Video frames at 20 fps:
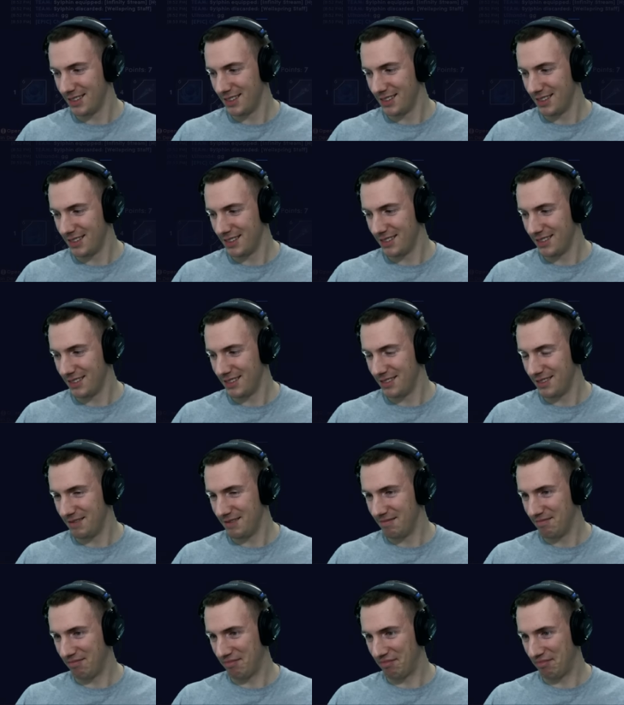
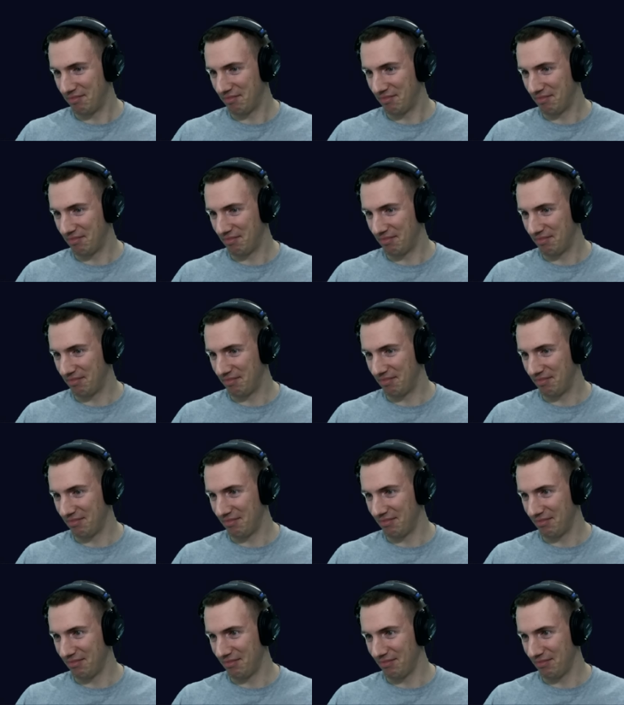No one is speaking in this clip.